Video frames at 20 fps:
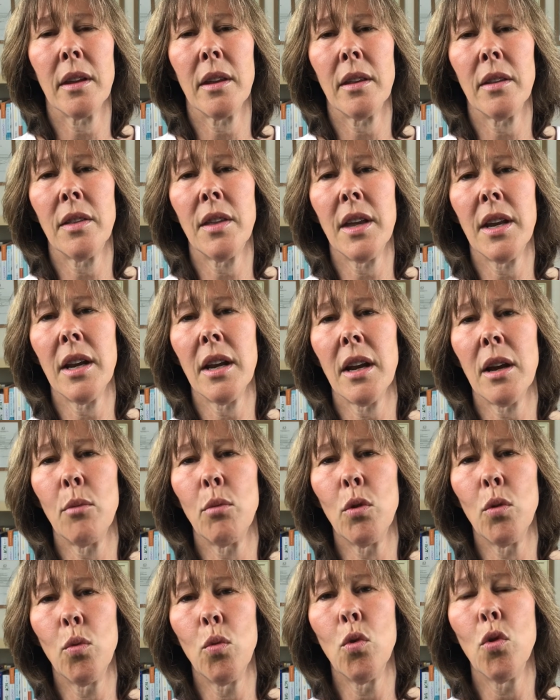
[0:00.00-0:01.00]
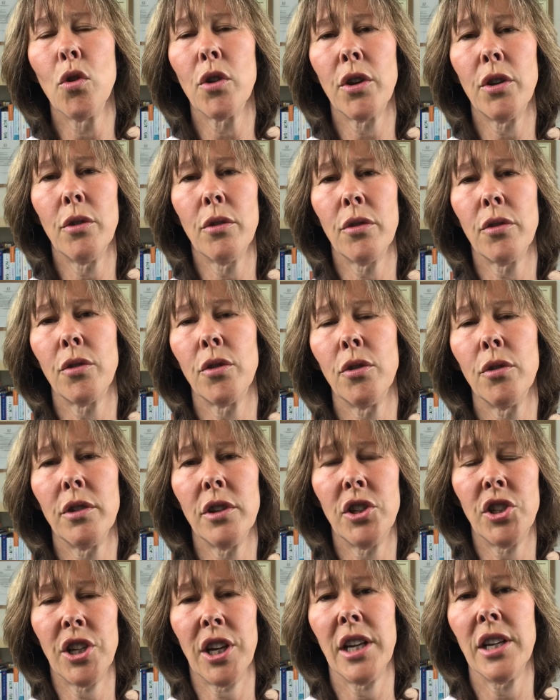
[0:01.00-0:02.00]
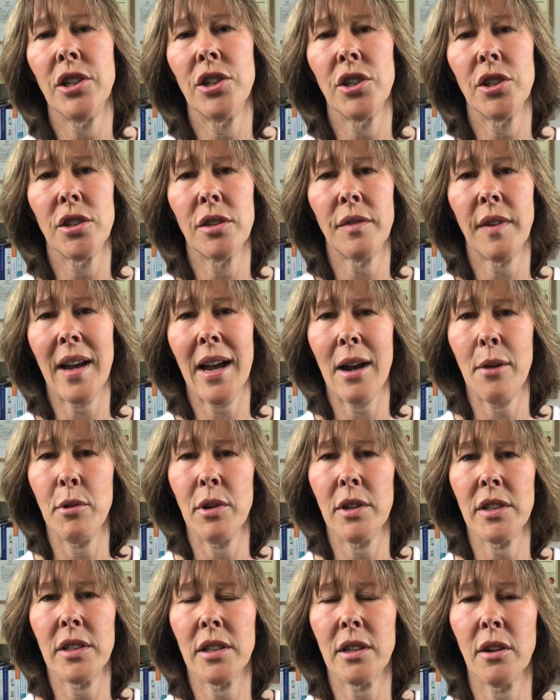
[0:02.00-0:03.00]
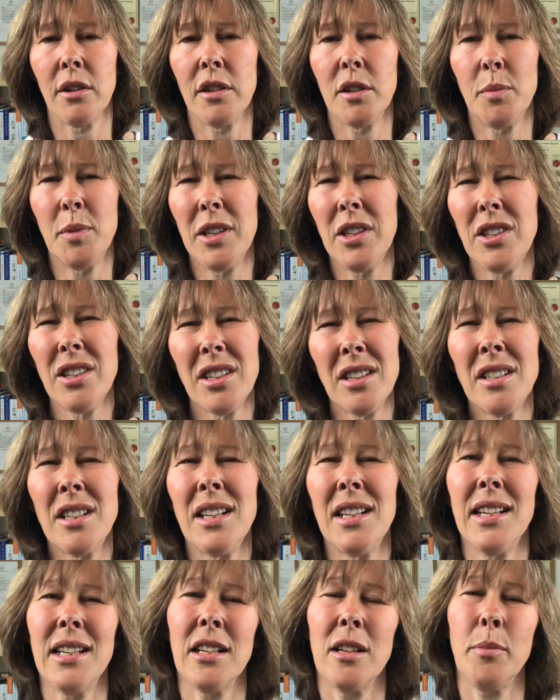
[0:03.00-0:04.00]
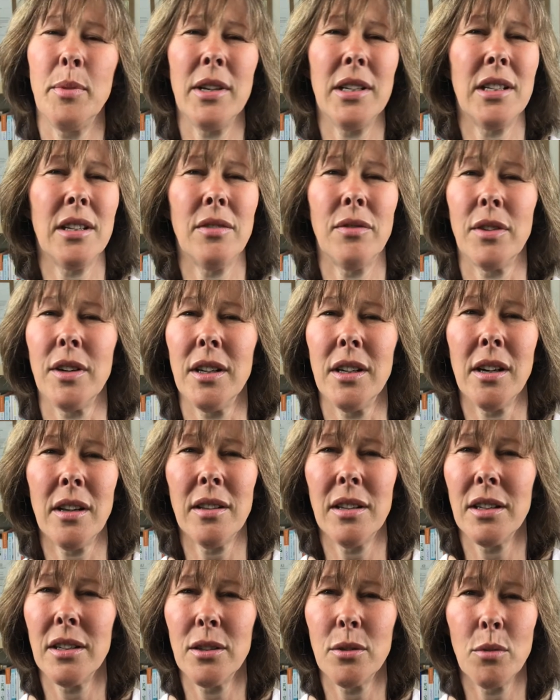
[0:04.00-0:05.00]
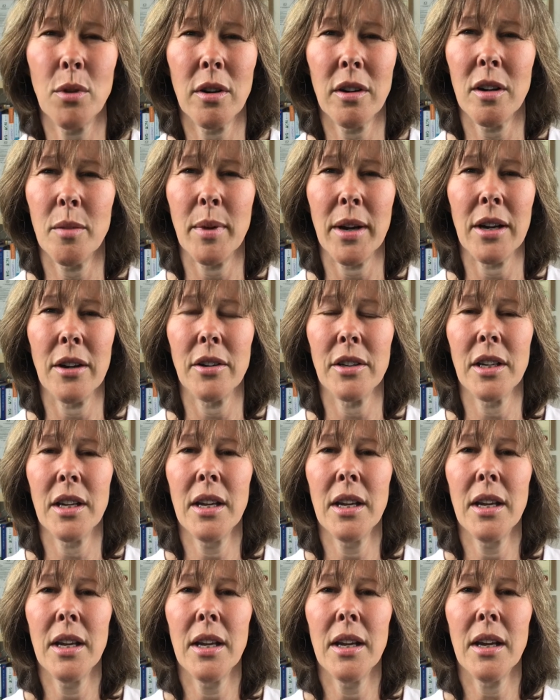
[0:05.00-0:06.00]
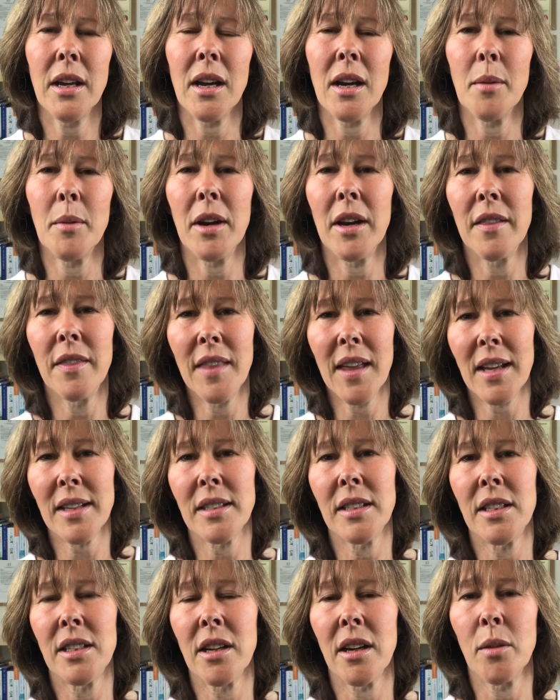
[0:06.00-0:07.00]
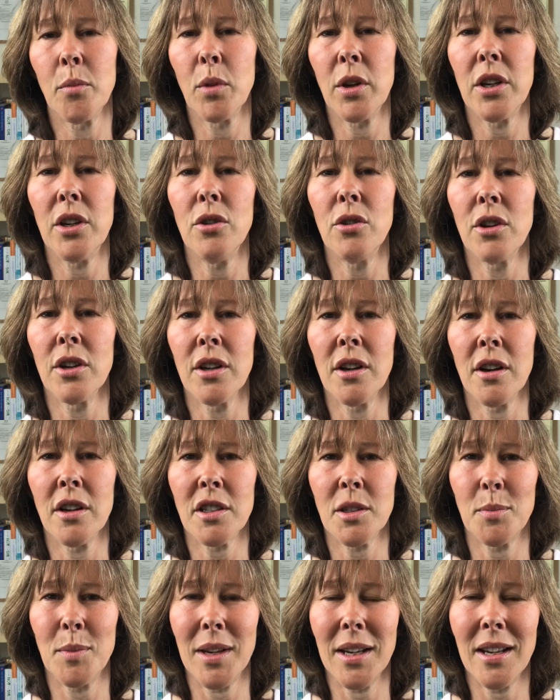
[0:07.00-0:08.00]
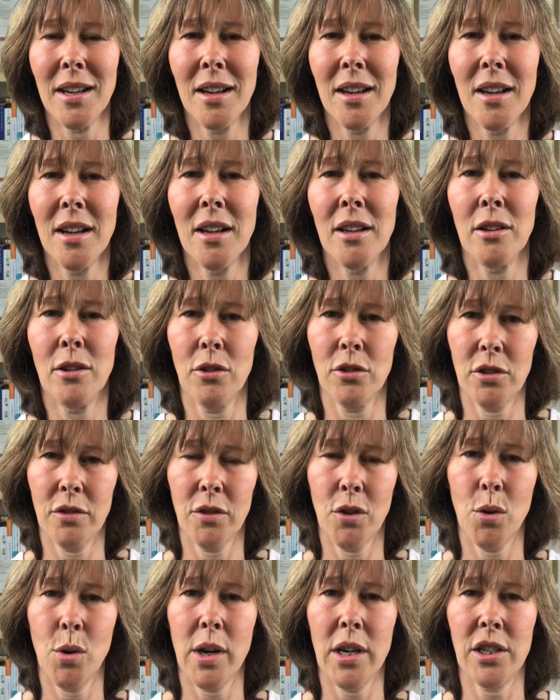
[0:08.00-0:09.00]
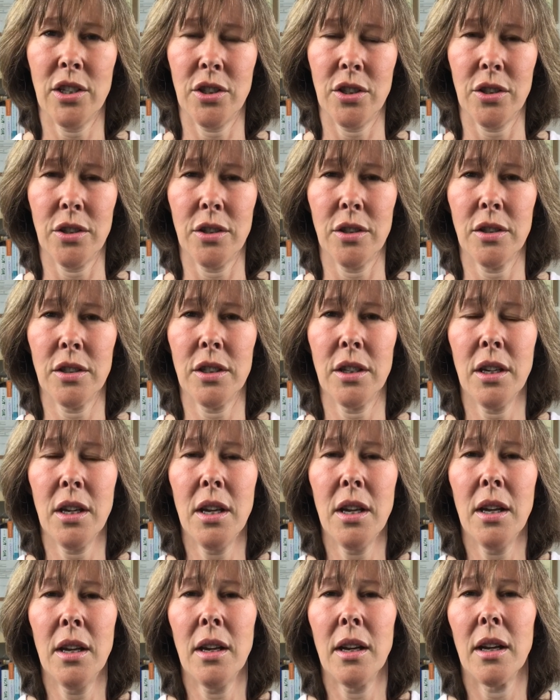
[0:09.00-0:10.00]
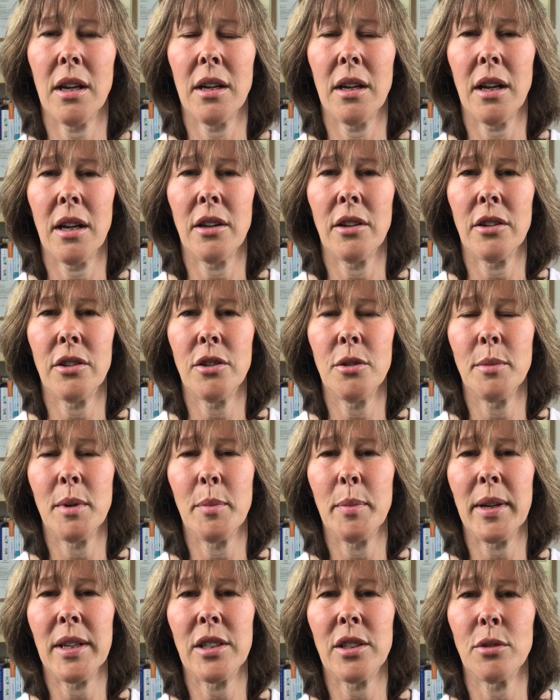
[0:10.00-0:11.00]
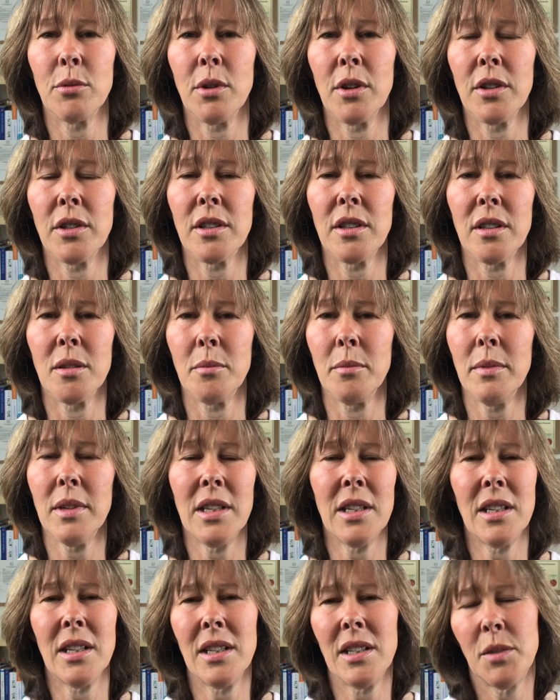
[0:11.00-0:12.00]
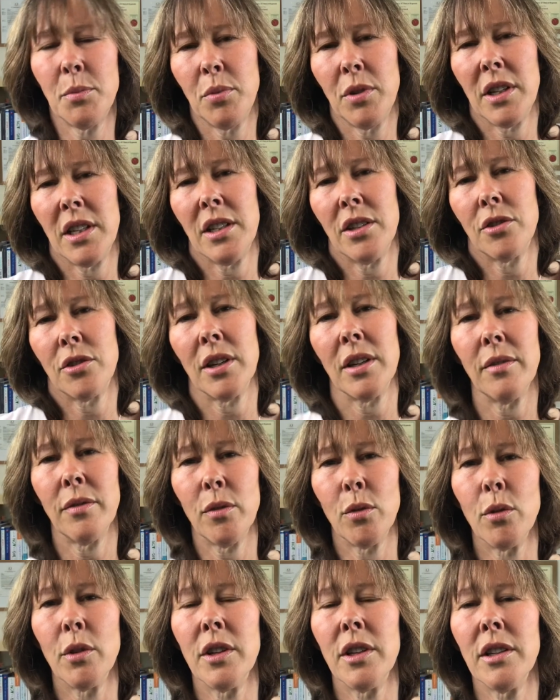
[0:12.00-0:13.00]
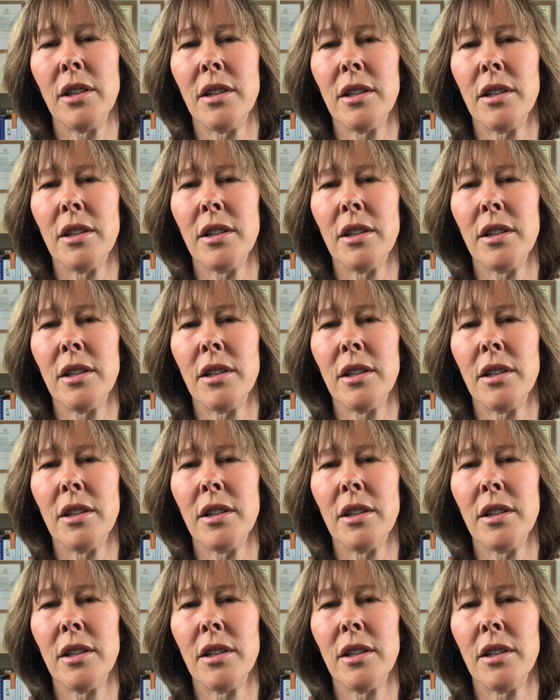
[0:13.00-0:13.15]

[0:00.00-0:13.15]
Then I will walk you through the changes of how it's going to be just a little bit different, nothing to worry about. And that's the time when you can ask me lots of questions, and I'll do my best to answer them. It's pretty straightforward.